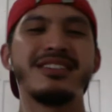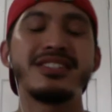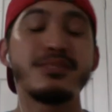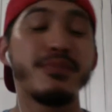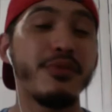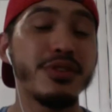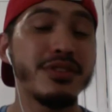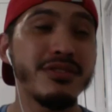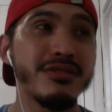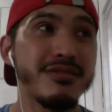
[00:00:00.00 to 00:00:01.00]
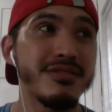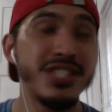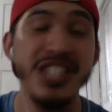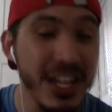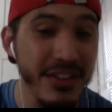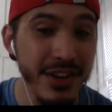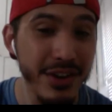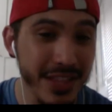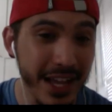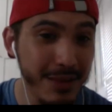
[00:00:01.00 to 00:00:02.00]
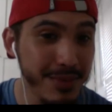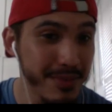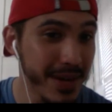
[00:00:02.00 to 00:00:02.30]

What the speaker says: is before she even heard the album,